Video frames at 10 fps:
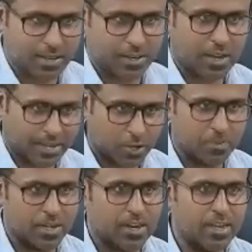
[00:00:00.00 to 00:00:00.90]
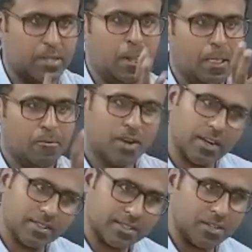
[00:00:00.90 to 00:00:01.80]
acumen la world
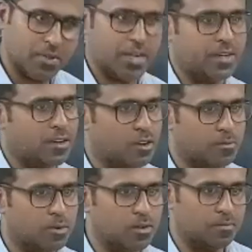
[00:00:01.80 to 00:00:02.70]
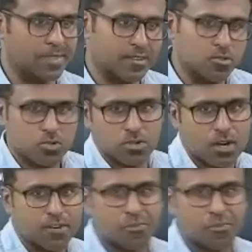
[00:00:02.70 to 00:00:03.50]
history. When I talk about, you should not